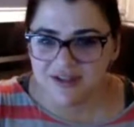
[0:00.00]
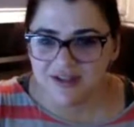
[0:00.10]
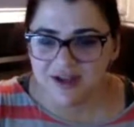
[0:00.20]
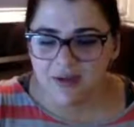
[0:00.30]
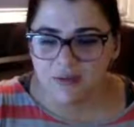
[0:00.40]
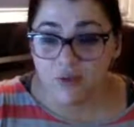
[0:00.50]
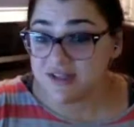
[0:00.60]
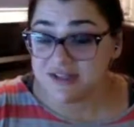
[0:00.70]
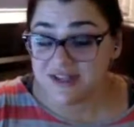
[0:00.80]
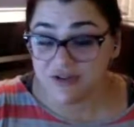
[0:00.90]
one
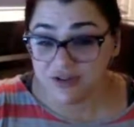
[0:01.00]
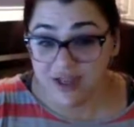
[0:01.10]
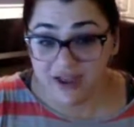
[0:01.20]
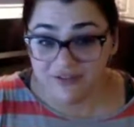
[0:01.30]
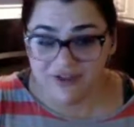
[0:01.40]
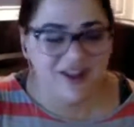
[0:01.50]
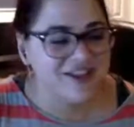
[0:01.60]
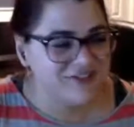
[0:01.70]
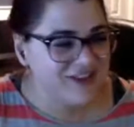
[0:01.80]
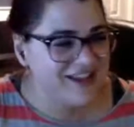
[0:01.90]
to save her life. And
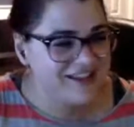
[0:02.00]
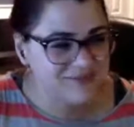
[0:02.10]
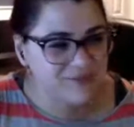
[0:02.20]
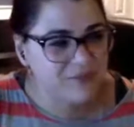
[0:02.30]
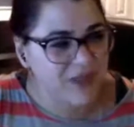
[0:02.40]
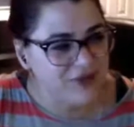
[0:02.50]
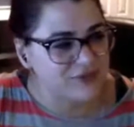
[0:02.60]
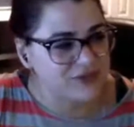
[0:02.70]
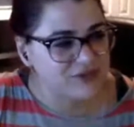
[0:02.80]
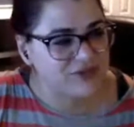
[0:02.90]
it's funny because
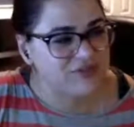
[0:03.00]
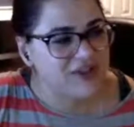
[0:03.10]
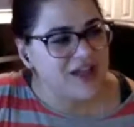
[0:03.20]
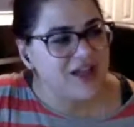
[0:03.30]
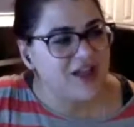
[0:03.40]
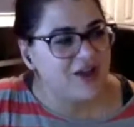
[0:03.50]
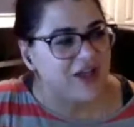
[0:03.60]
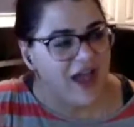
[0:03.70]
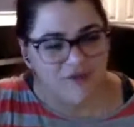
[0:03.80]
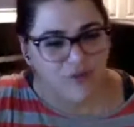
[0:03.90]
Michael's been sort of
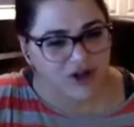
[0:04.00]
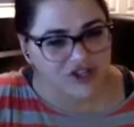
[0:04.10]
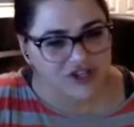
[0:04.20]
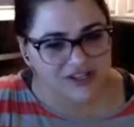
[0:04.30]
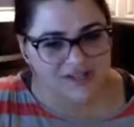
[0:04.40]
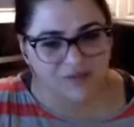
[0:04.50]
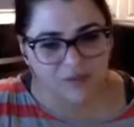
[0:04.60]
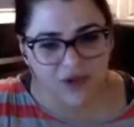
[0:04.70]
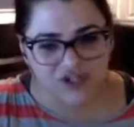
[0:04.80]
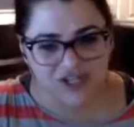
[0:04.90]
half watching as I've been
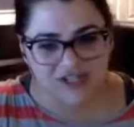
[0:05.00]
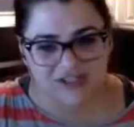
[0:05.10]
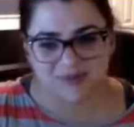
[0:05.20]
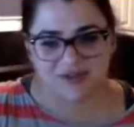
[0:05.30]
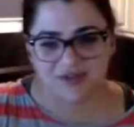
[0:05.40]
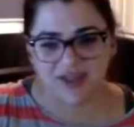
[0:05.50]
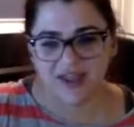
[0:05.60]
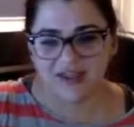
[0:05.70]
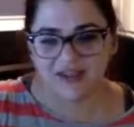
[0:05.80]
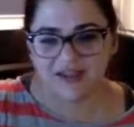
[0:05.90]
watching, because I'm sort of
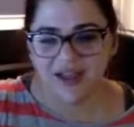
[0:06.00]
like,